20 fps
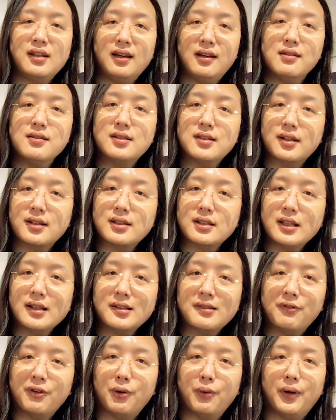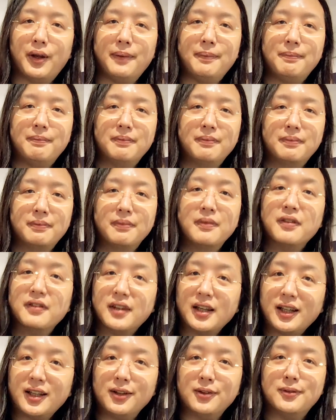and successful one.
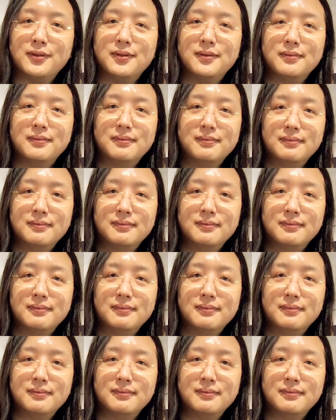Thank you.